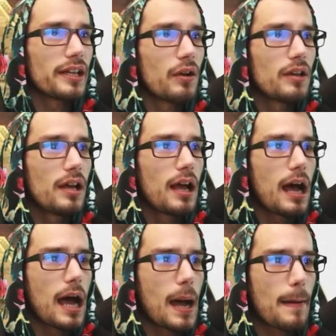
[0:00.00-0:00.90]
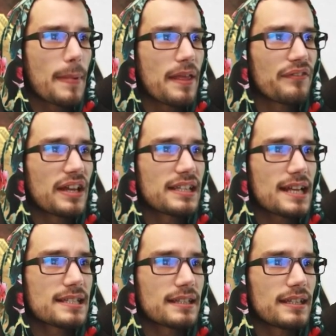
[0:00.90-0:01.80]
now. Um, and the
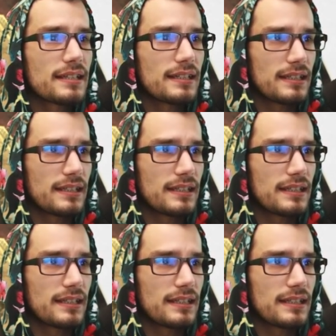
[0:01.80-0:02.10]
fantastic thing